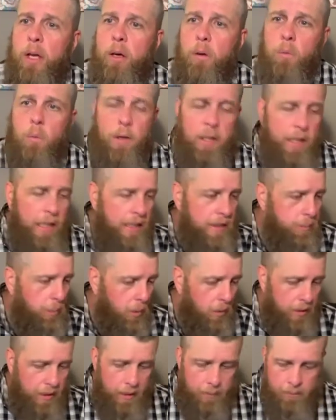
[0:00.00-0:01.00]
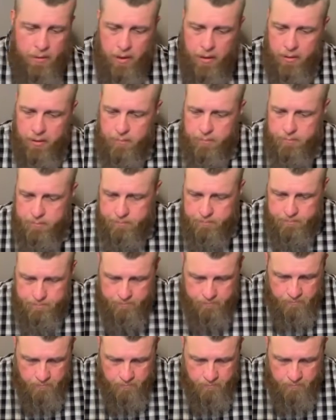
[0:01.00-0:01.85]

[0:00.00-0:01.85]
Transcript: One last point and I'm done. Well.